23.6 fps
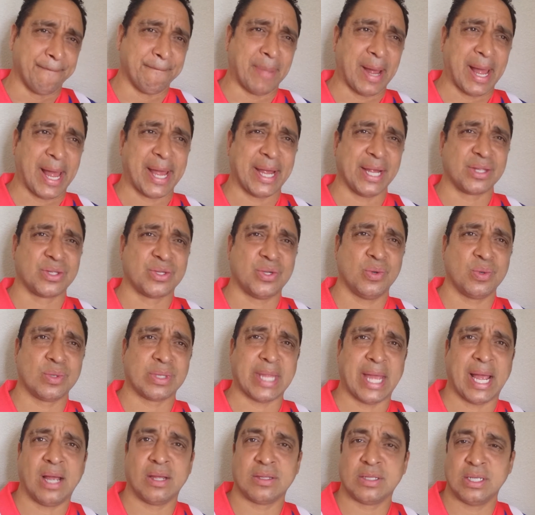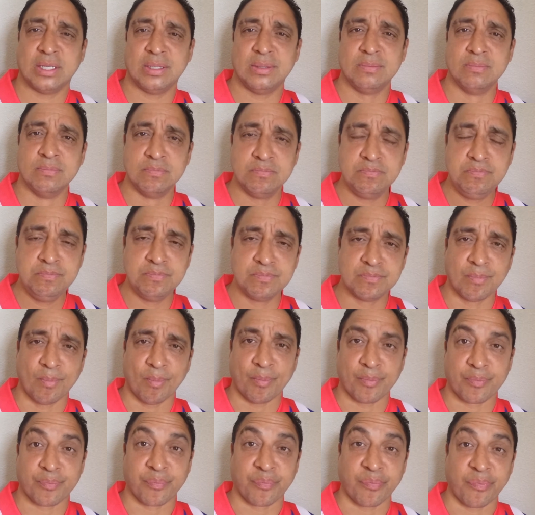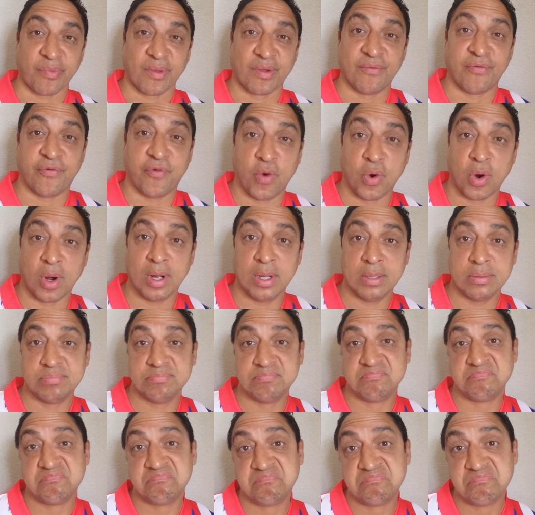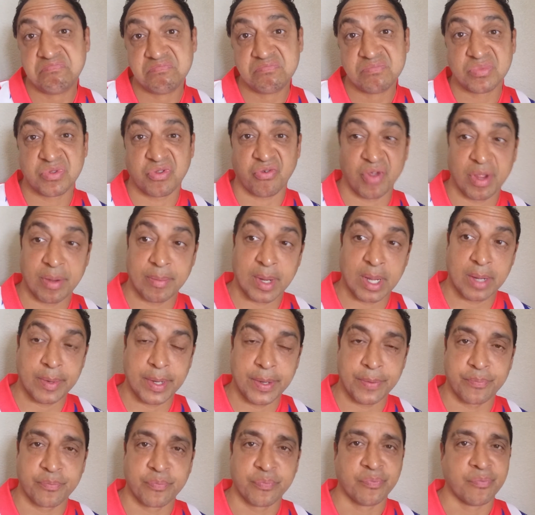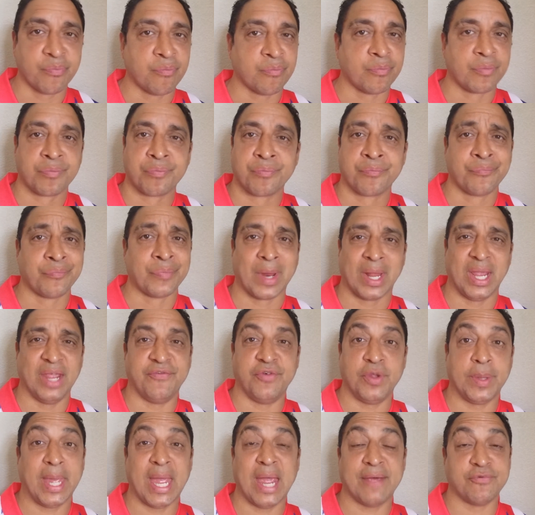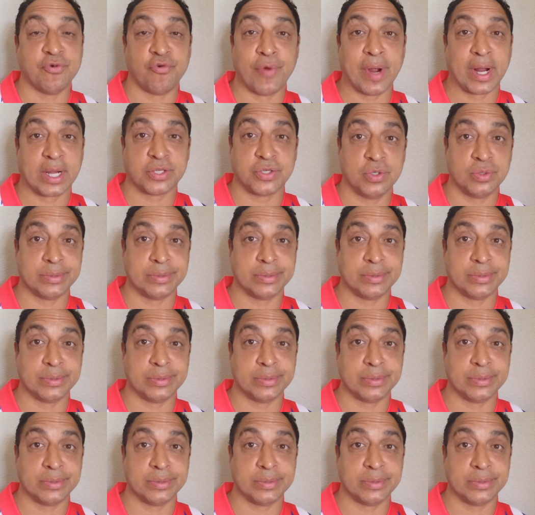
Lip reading: By 2004, 2003 maybe, if you didn't have a REK